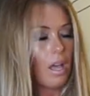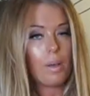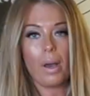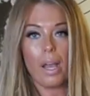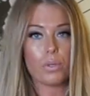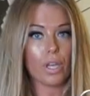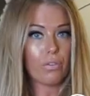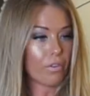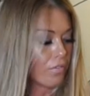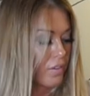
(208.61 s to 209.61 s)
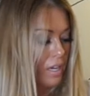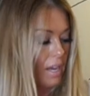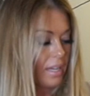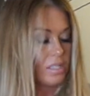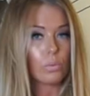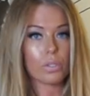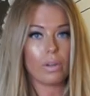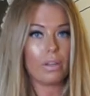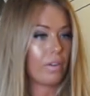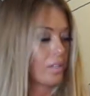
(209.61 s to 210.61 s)
I would go for a V-neck, it's always
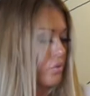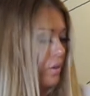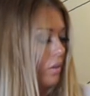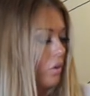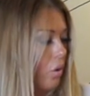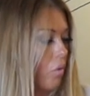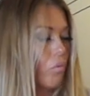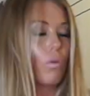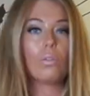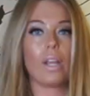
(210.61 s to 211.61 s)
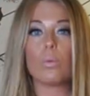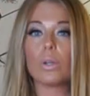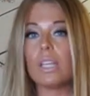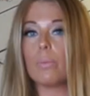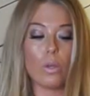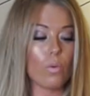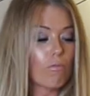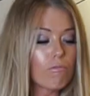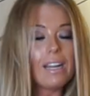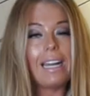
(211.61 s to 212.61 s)
really flattering, or a roll neck will keep you
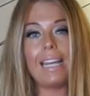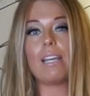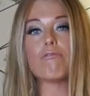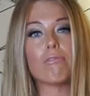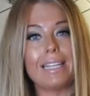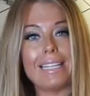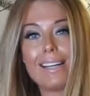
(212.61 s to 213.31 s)
really, really